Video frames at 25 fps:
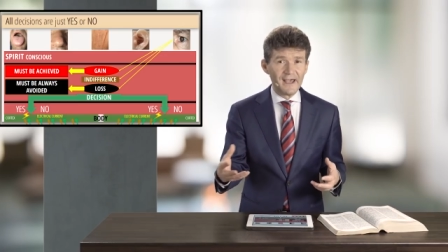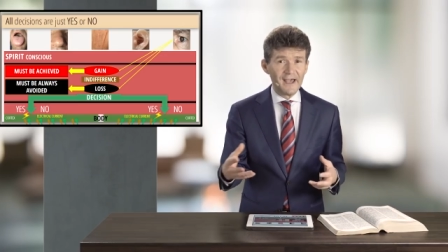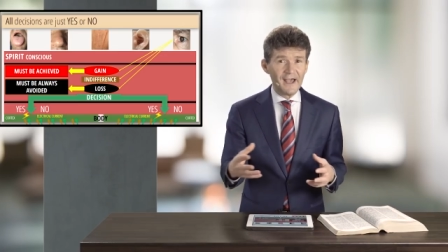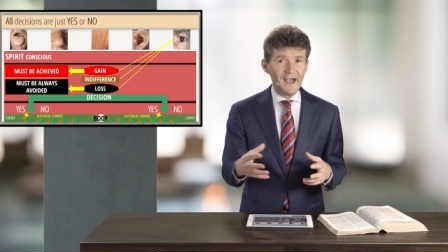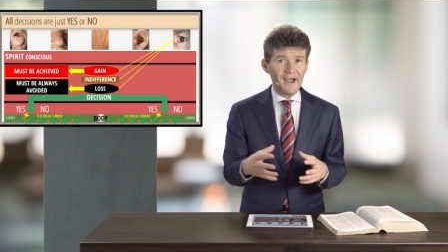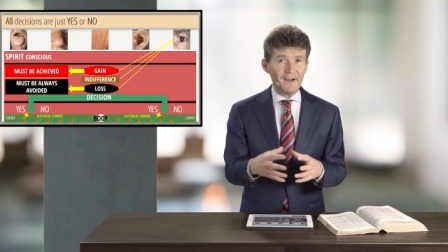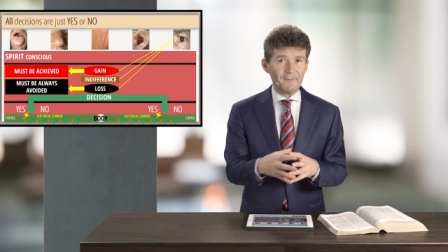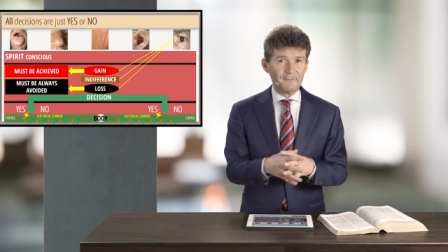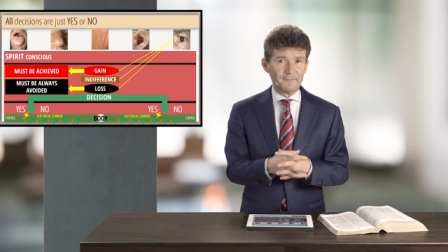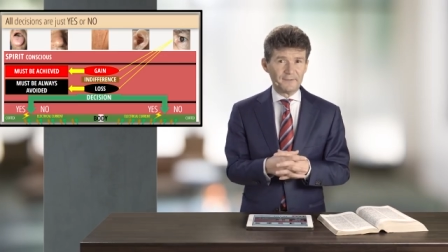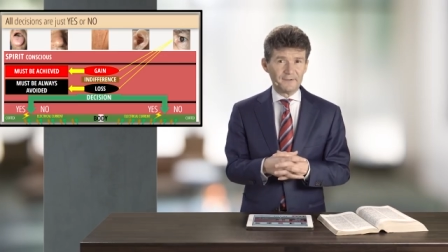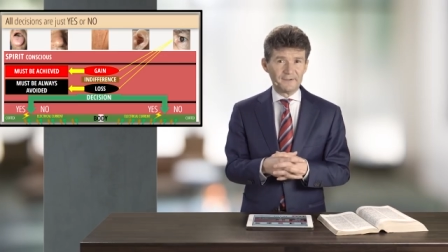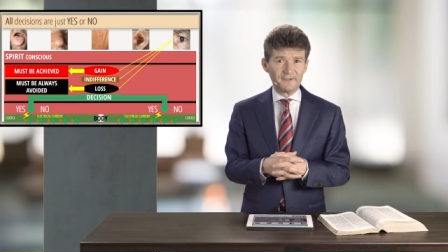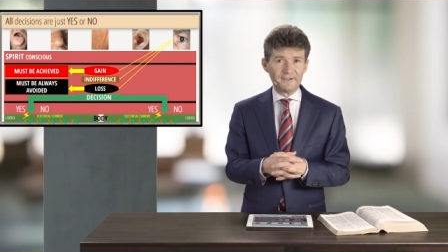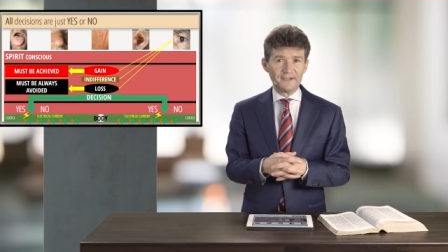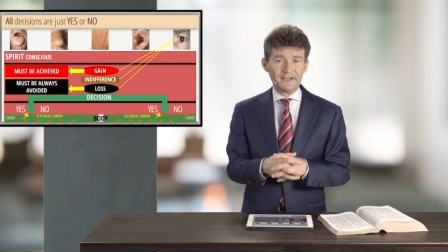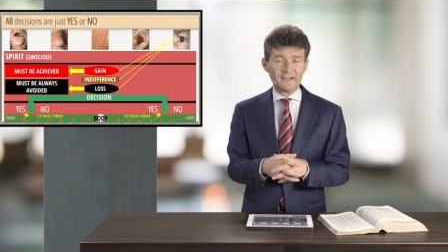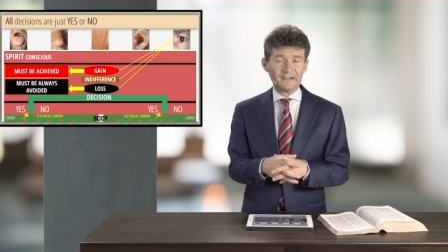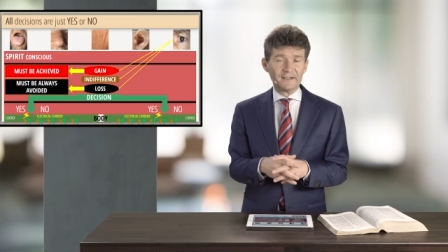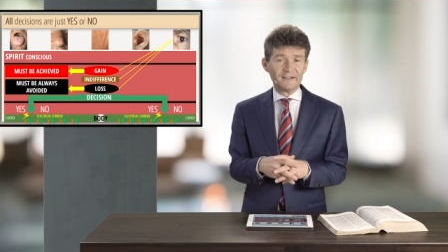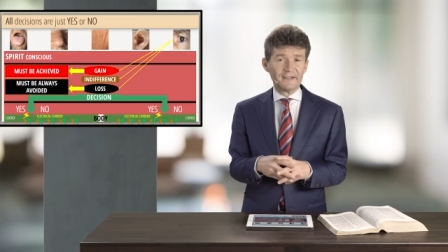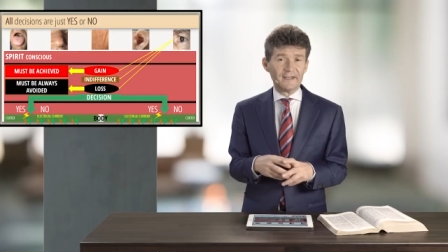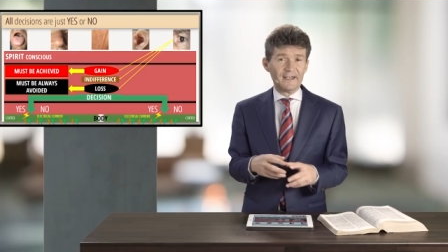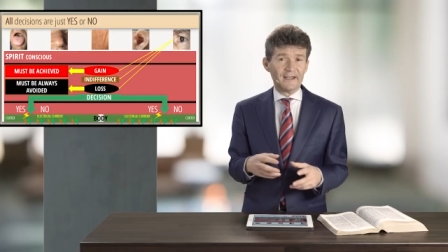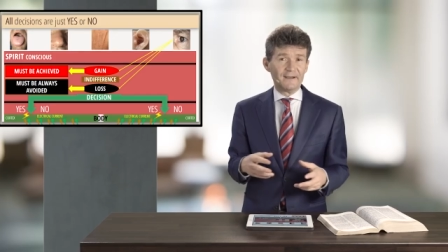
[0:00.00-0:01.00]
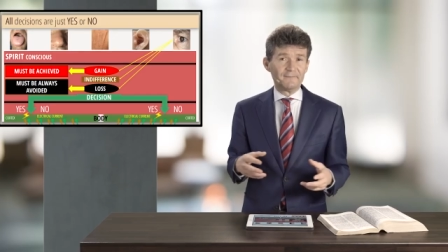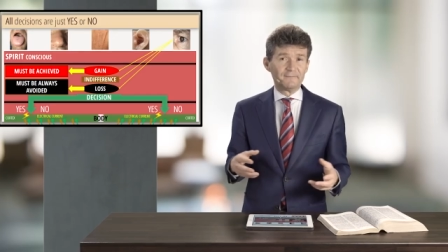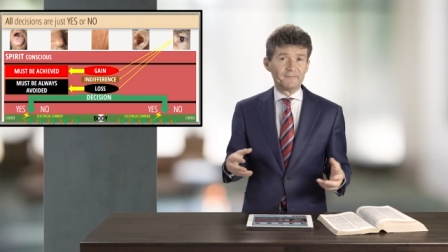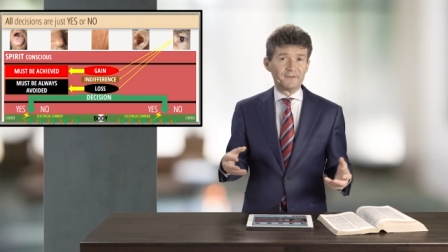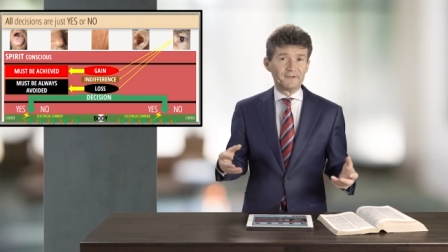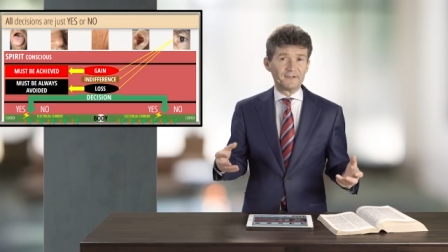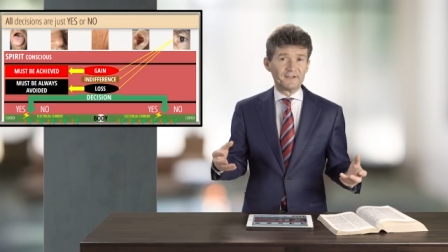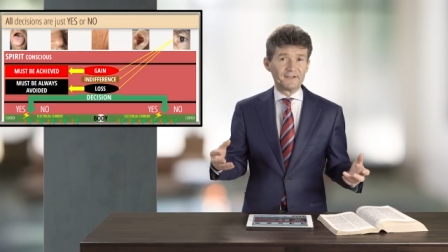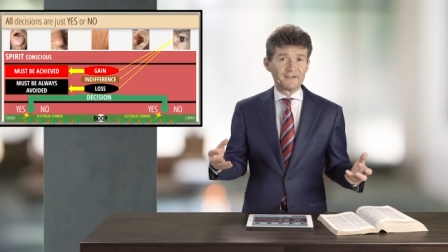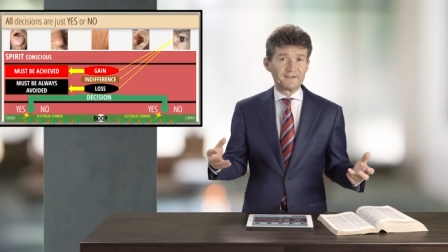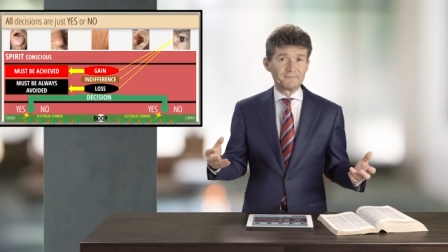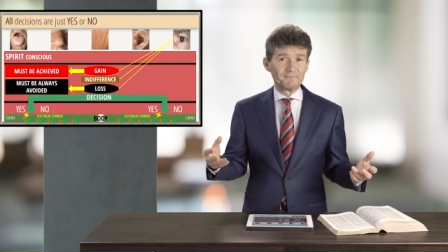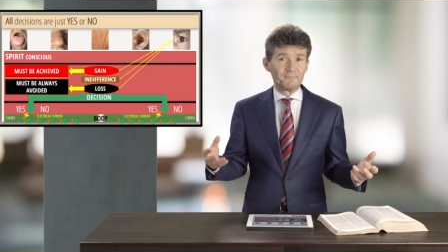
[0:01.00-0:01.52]
apple, then the
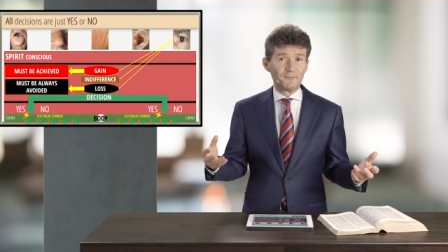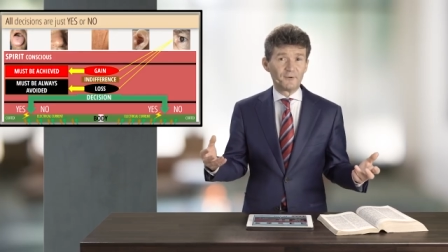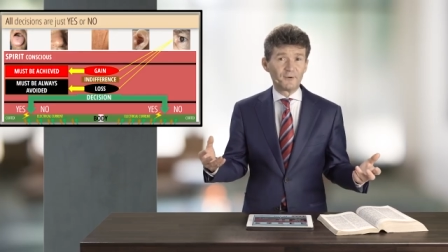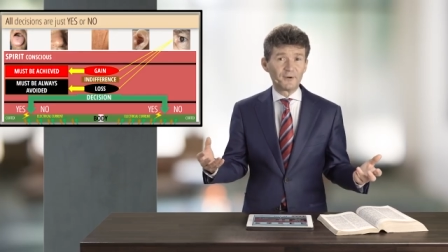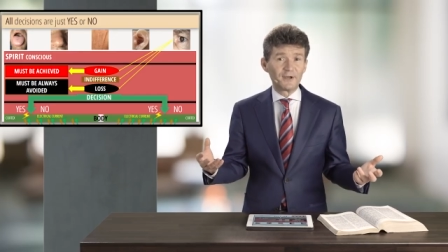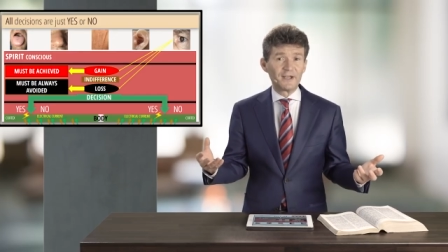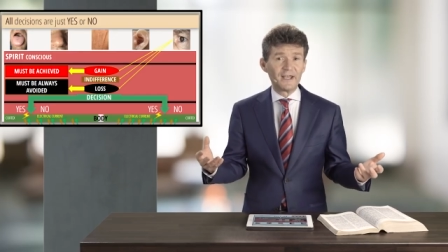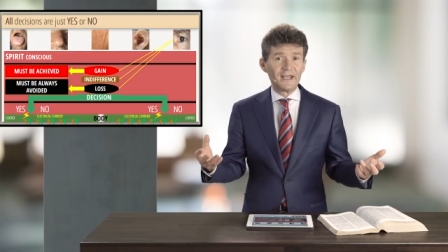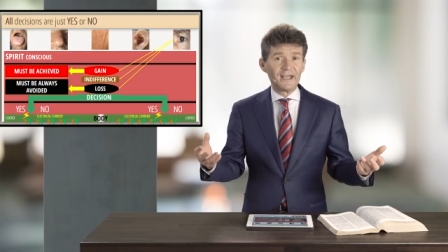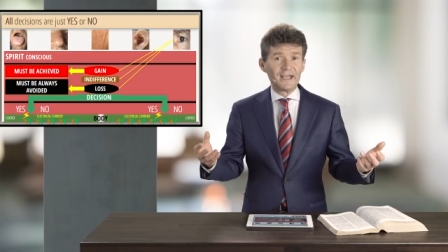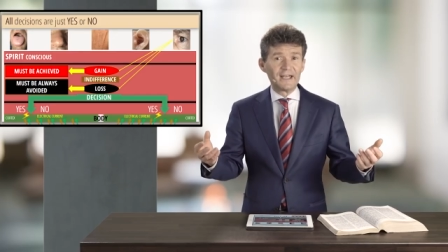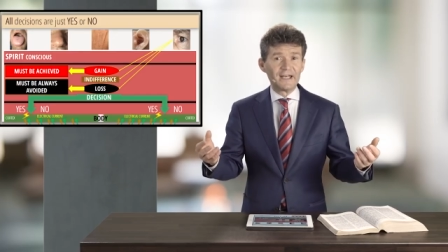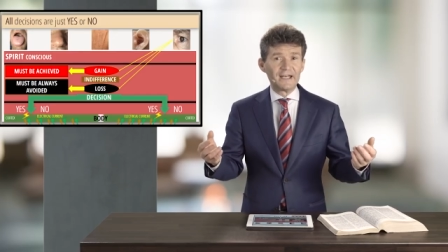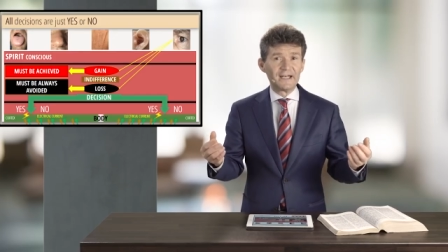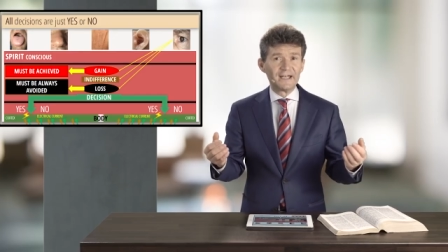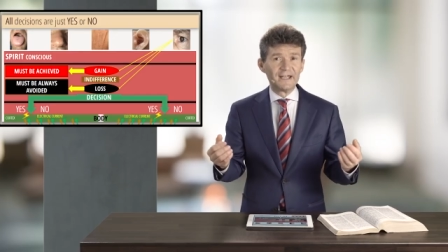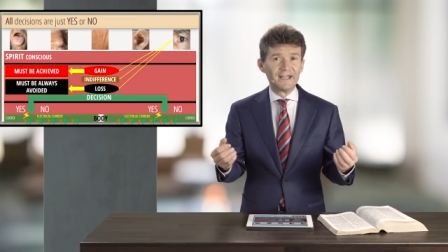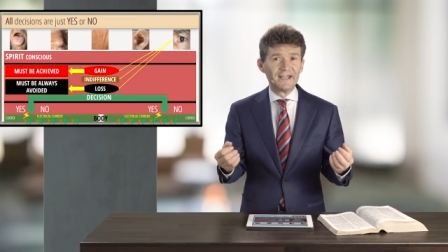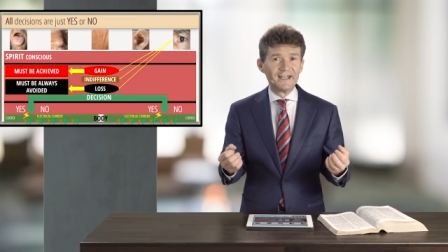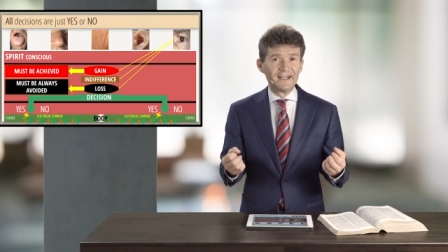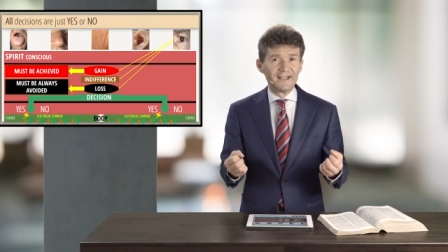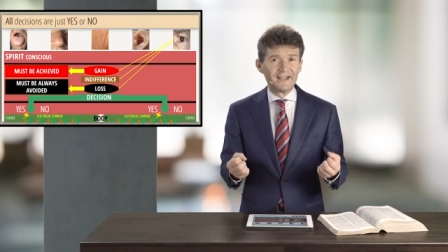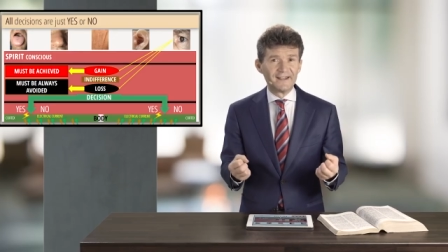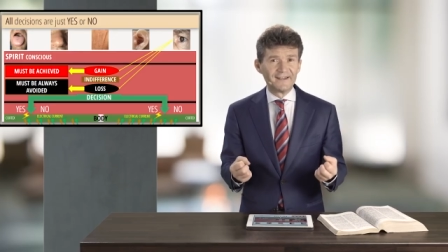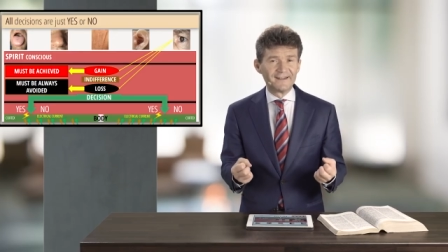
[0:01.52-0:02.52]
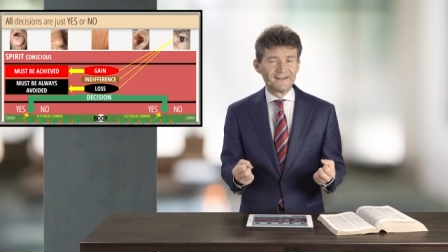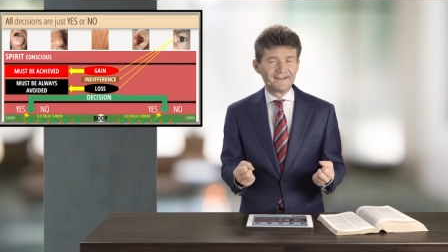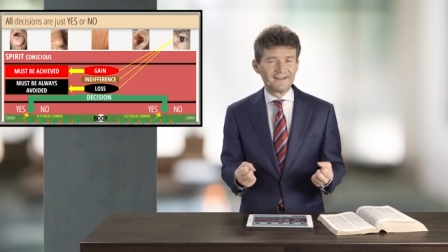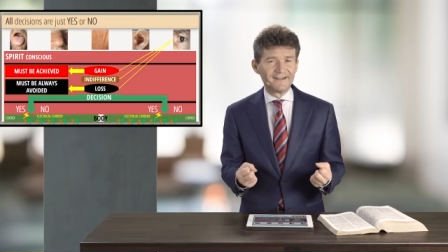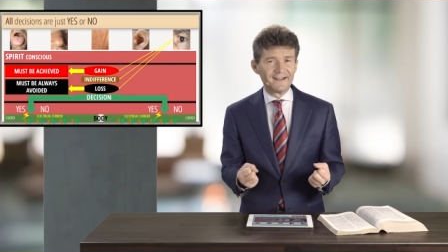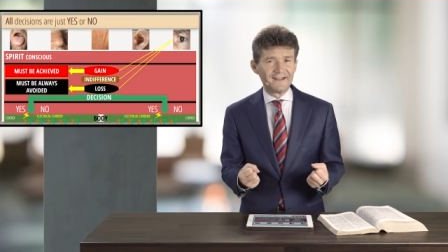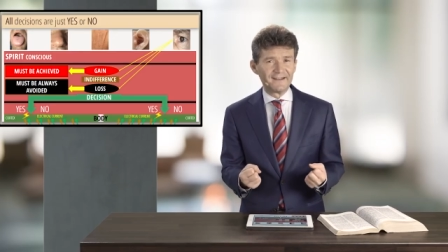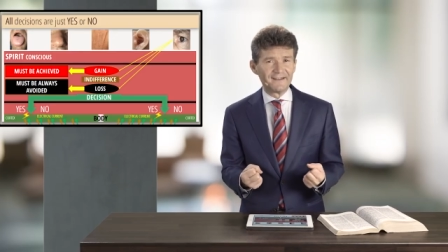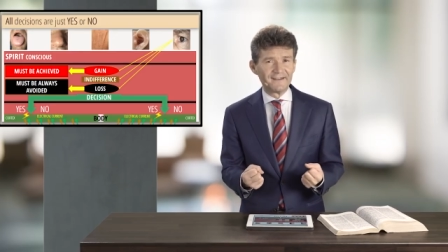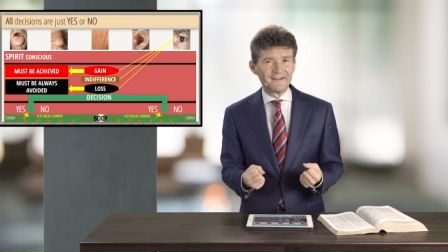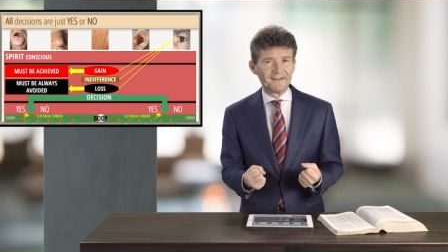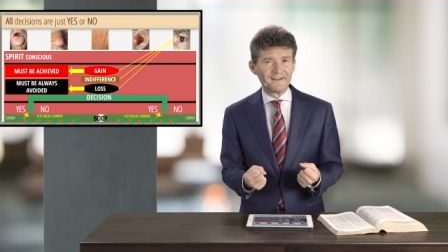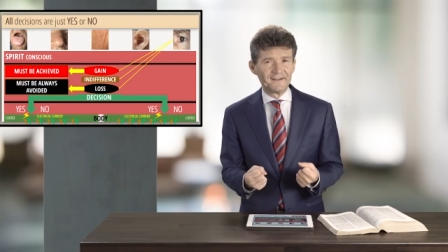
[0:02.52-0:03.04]
apple is more gain
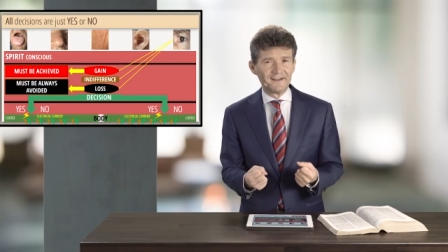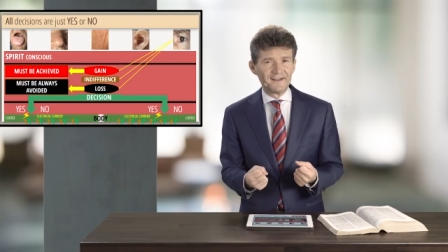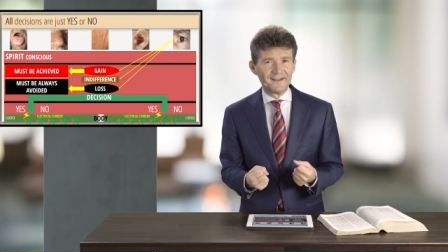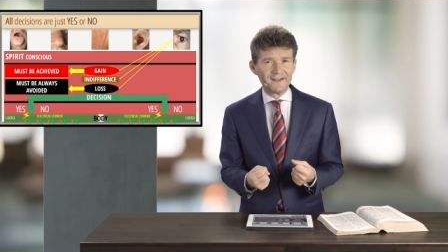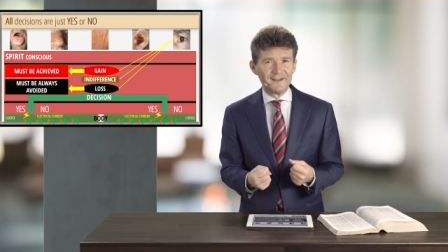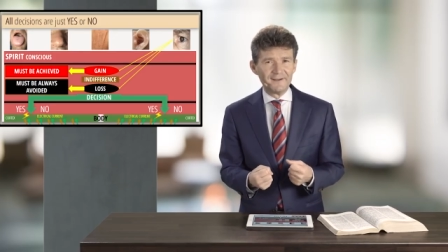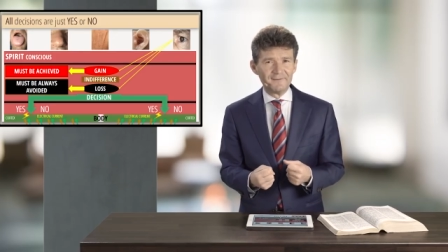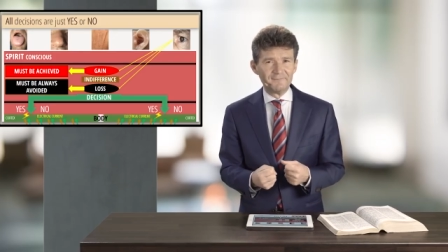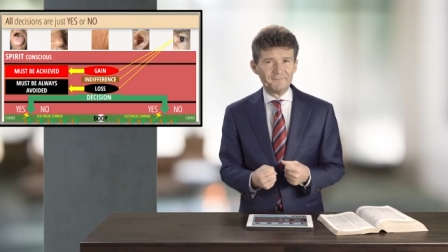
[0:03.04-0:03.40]
than the